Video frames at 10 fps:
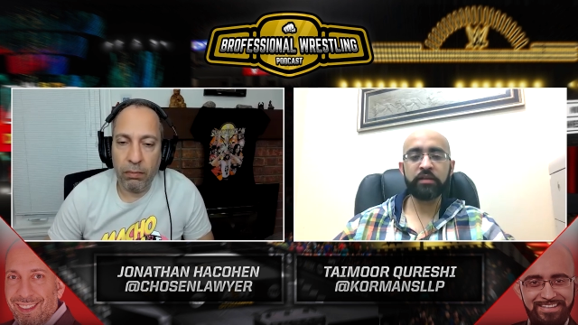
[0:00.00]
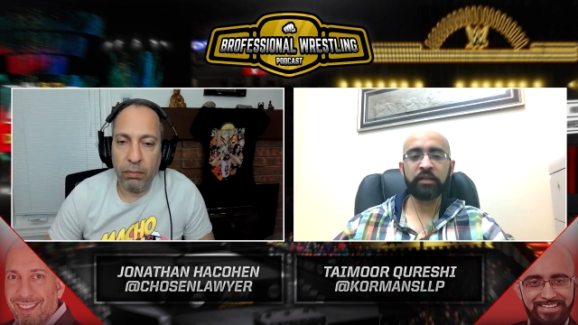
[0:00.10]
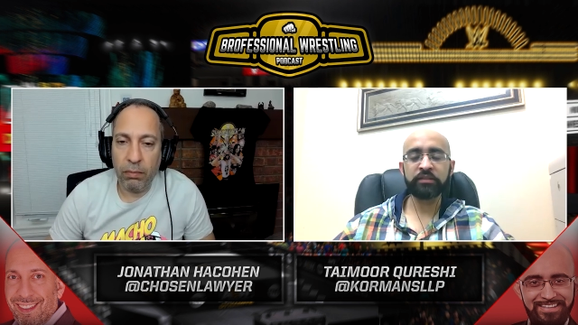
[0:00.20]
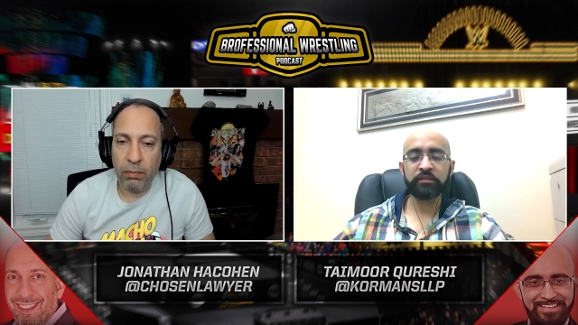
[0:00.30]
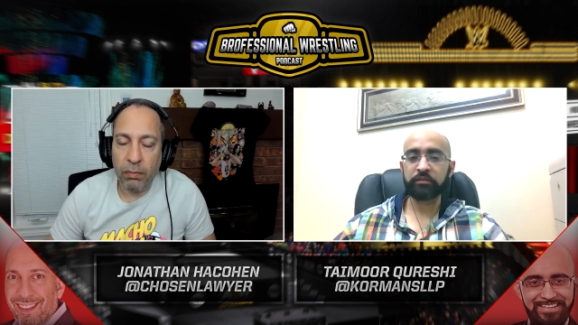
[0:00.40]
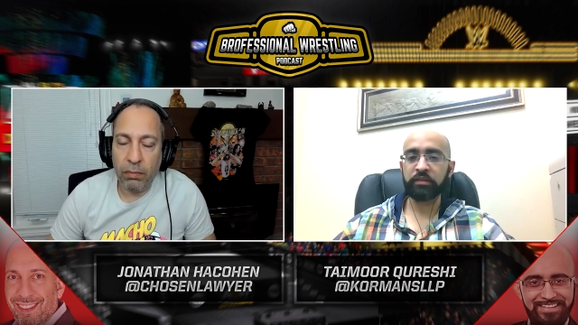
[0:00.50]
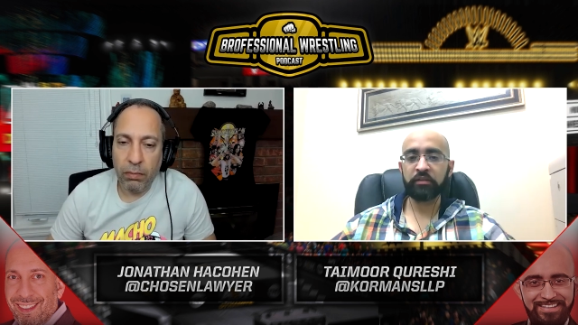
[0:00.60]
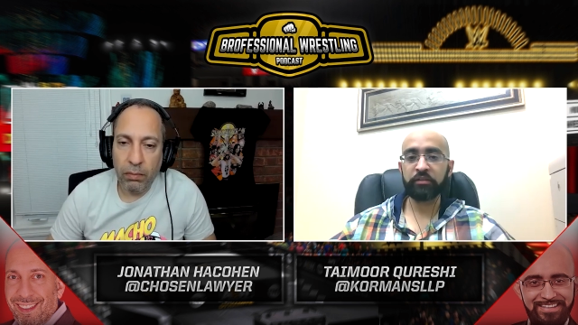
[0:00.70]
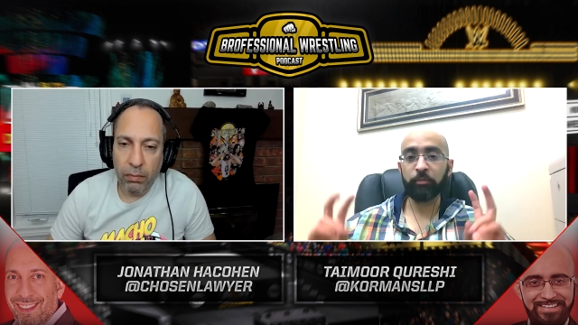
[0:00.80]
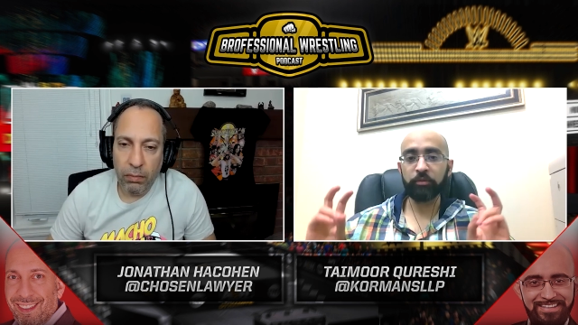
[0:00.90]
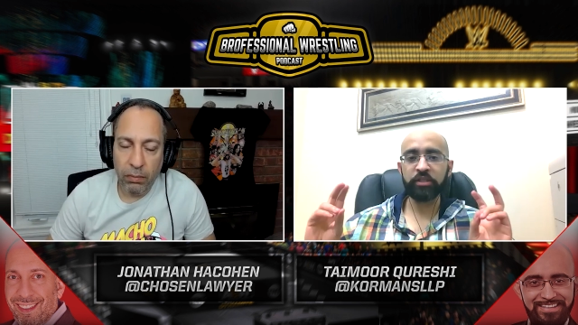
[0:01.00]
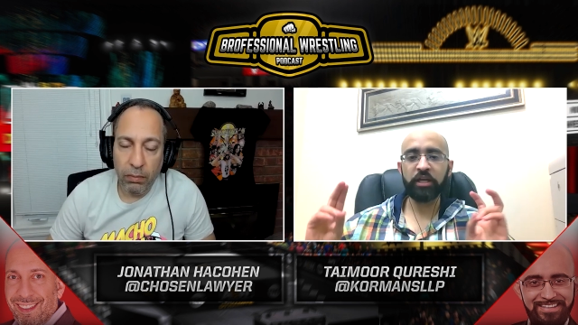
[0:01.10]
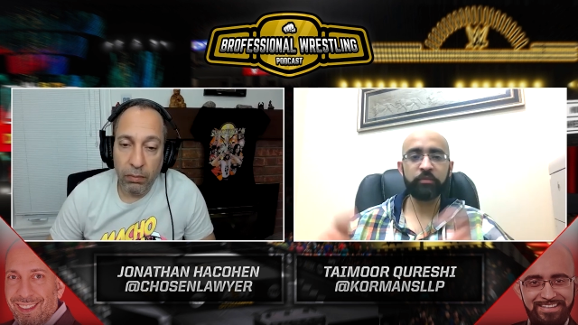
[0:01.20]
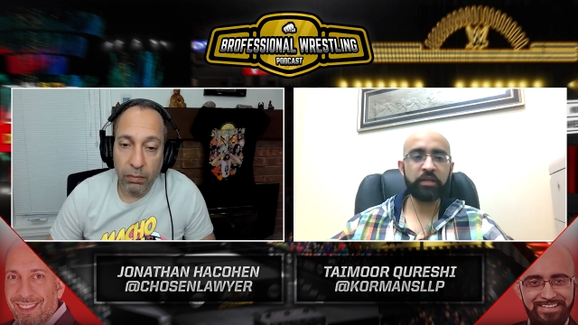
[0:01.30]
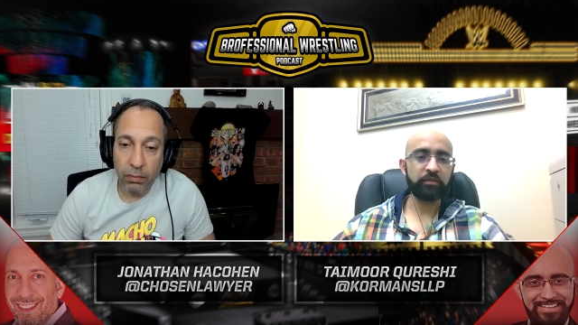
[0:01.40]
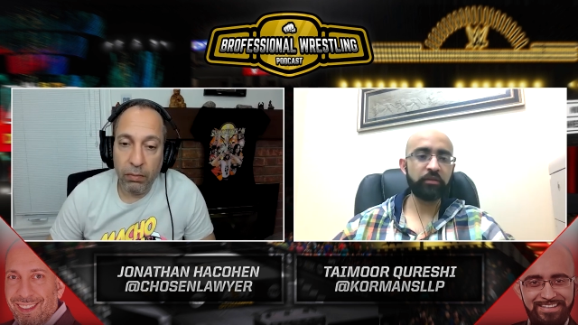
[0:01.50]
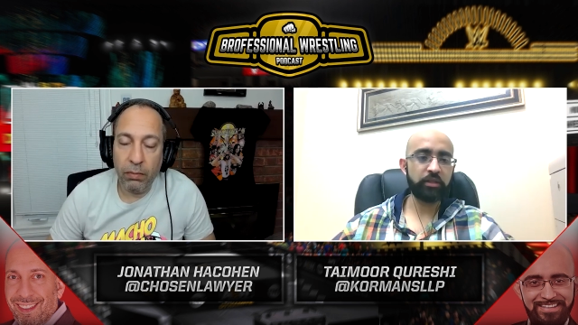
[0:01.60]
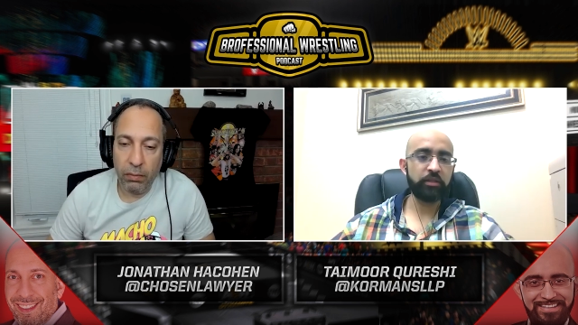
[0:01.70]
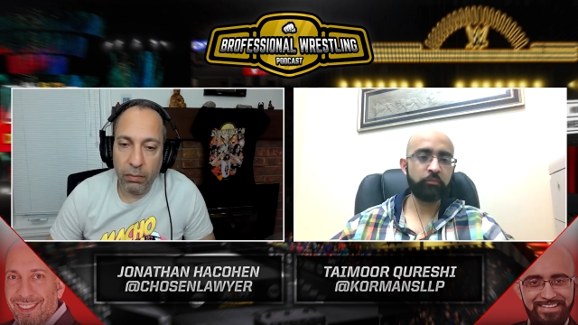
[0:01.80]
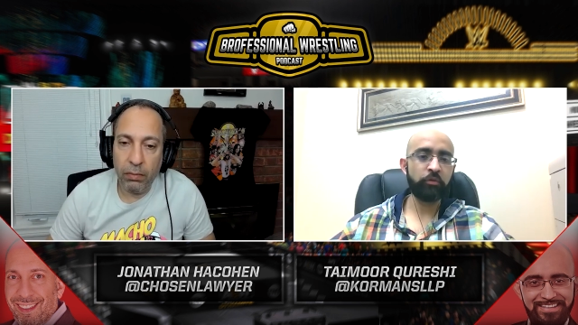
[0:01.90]
Speaker 1: as double champ
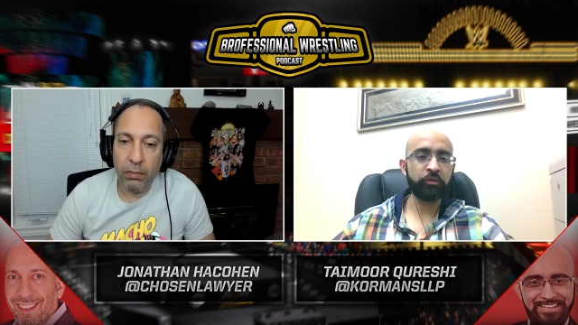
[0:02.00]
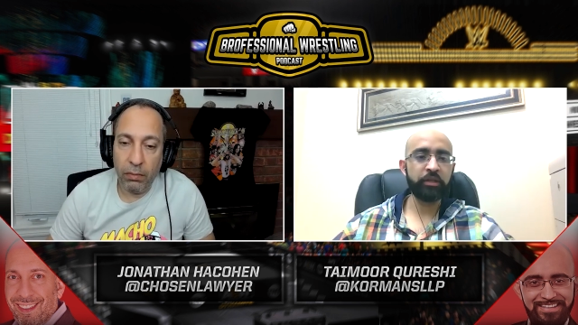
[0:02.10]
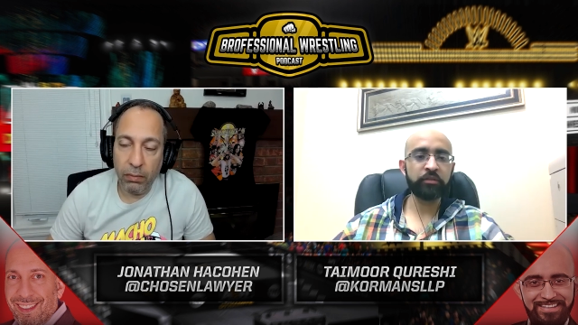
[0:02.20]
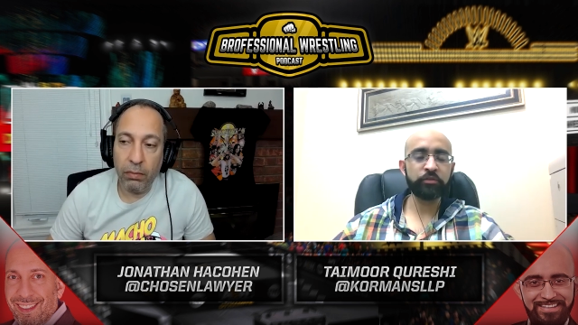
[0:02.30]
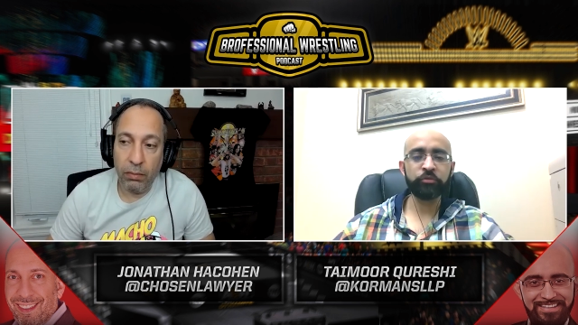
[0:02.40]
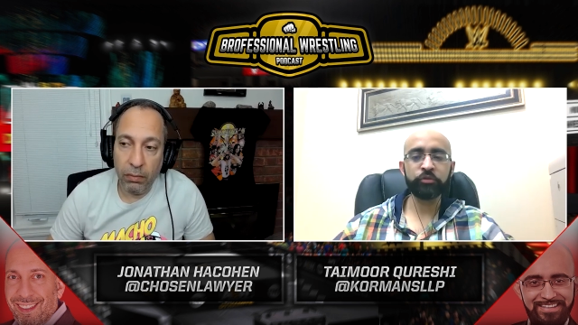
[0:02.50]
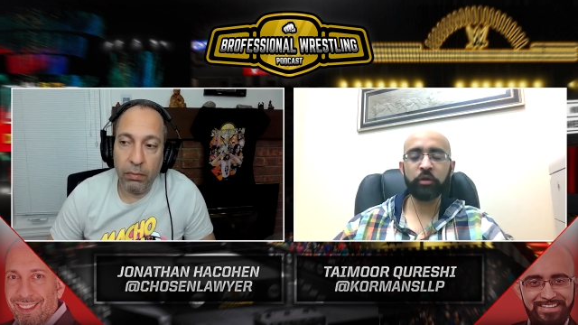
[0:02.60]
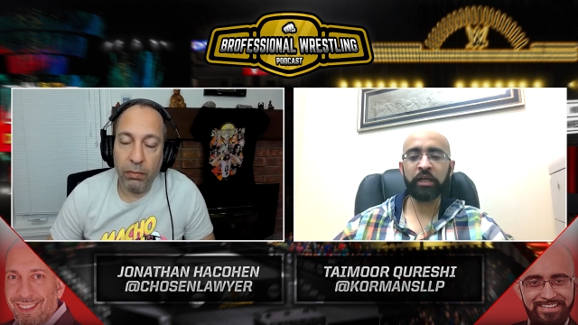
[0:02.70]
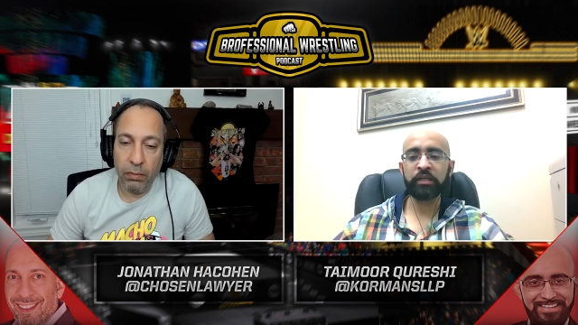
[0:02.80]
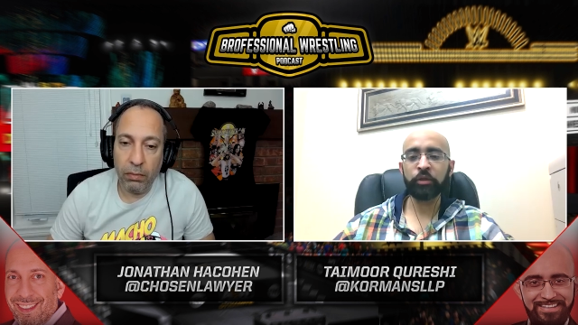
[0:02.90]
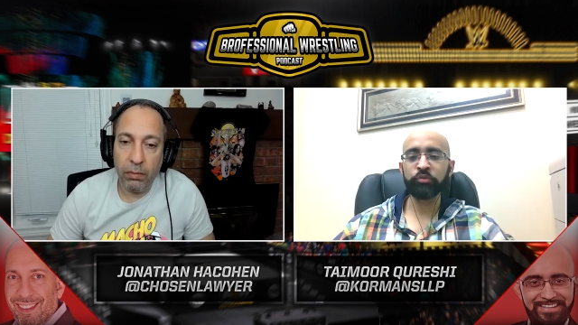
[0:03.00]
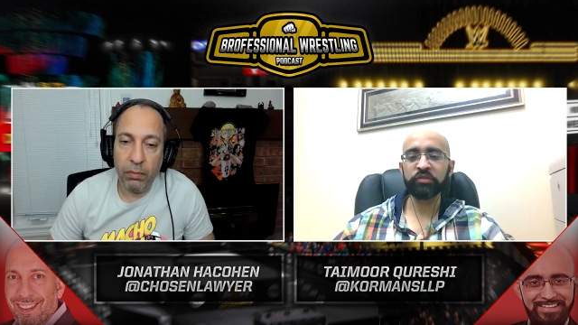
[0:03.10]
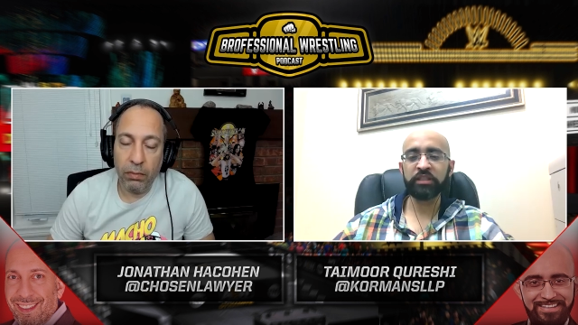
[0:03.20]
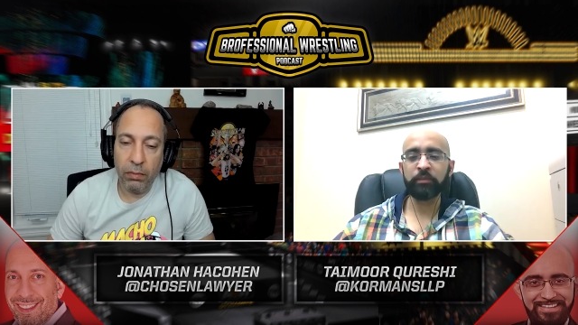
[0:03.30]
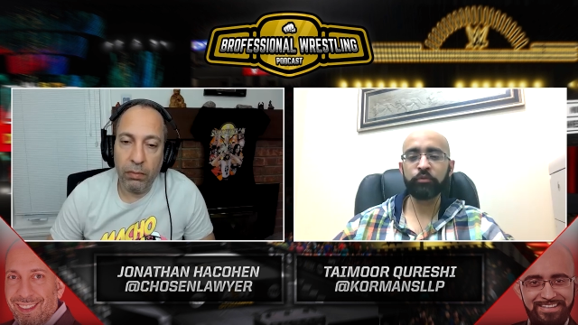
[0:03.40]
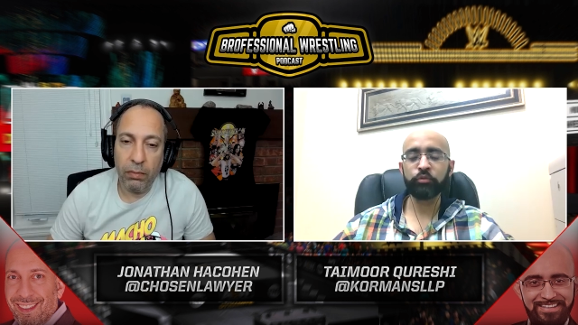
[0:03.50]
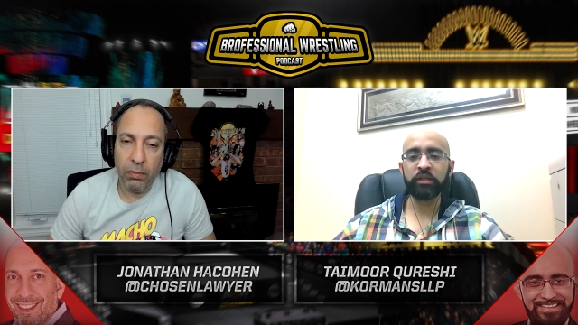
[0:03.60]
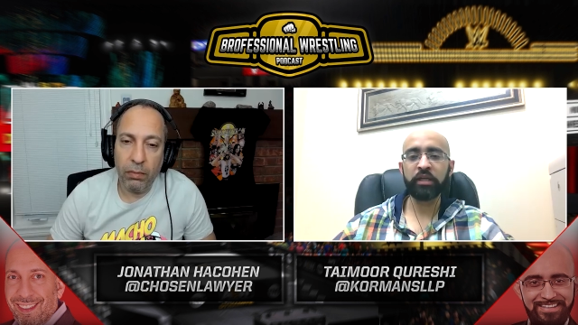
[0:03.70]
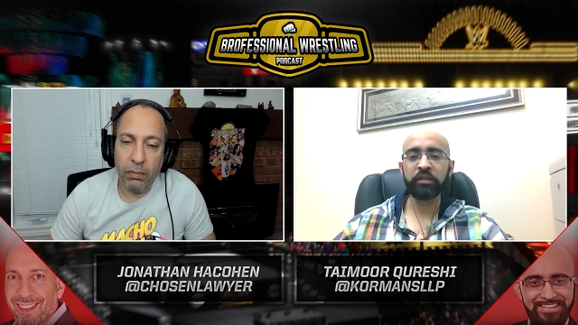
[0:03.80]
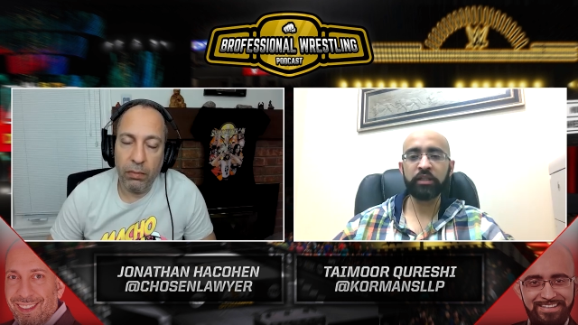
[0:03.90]
technically on that show, so I don't see them
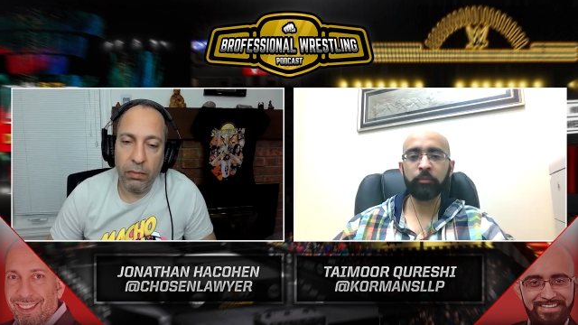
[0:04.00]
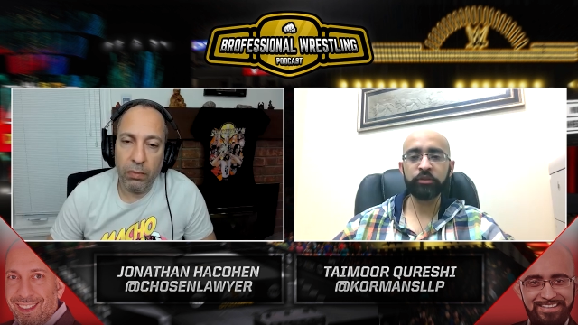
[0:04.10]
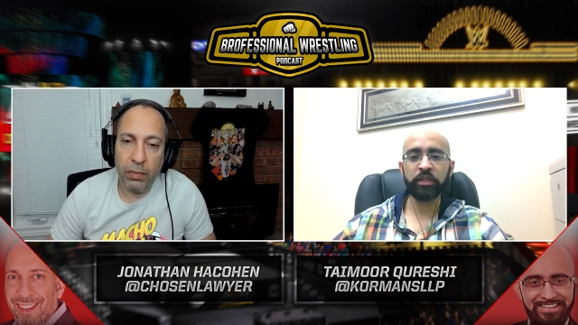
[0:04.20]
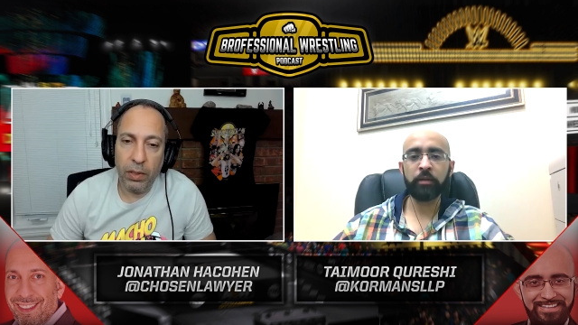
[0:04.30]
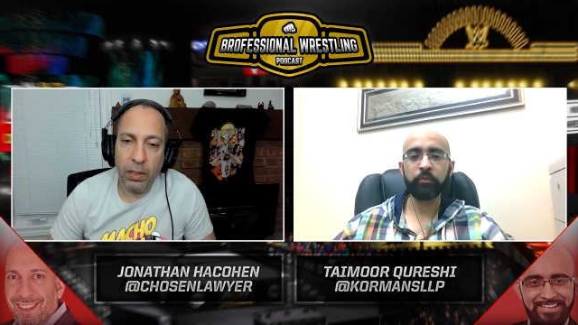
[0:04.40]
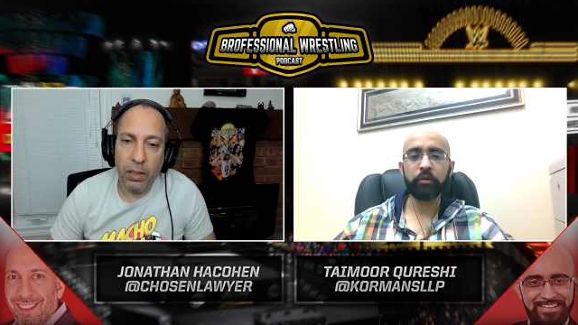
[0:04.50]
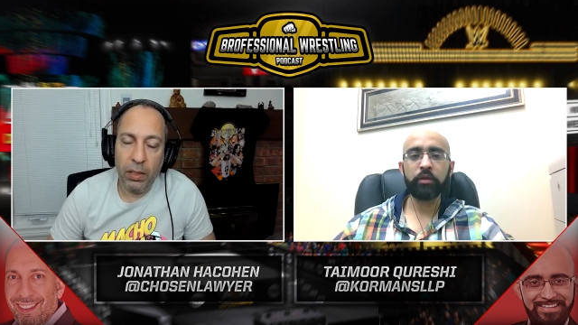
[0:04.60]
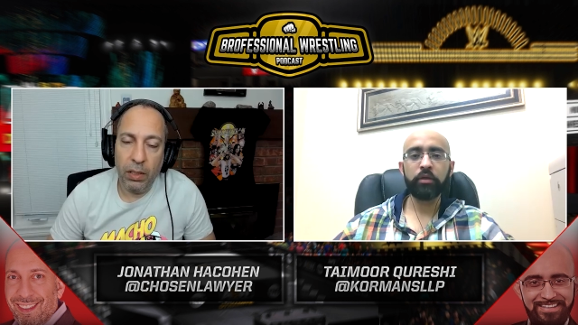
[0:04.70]
doing that double champ